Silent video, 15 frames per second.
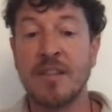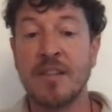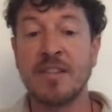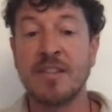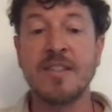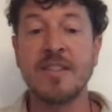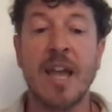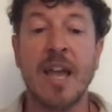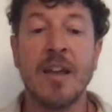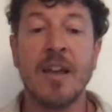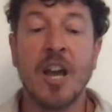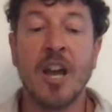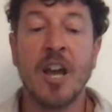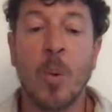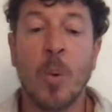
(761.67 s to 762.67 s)
This is it.
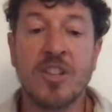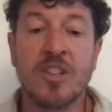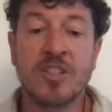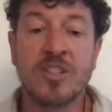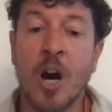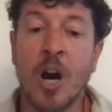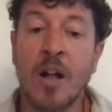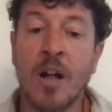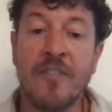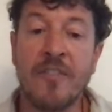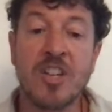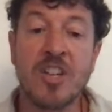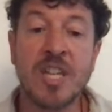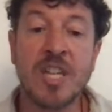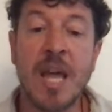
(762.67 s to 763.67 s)
We just call
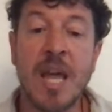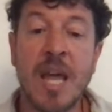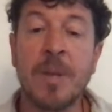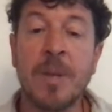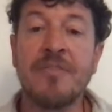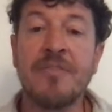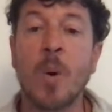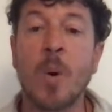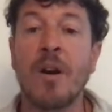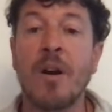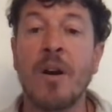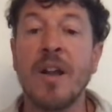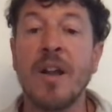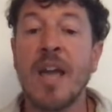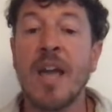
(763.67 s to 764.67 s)
EfficientNet
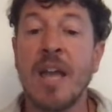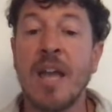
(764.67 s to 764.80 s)
B4